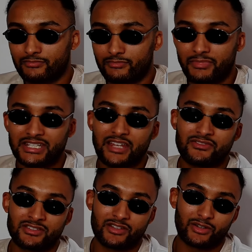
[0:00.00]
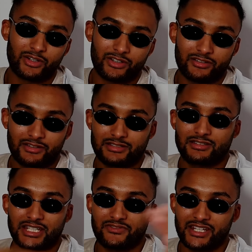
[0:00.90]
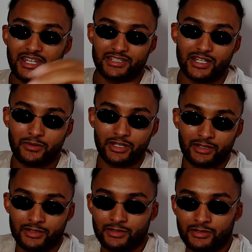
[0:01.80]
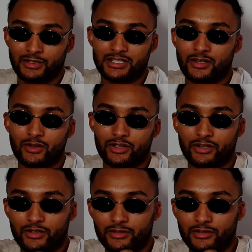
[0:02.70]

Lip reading: Ben Davidson's no good. Let's just leave it there, shall we? He's no good.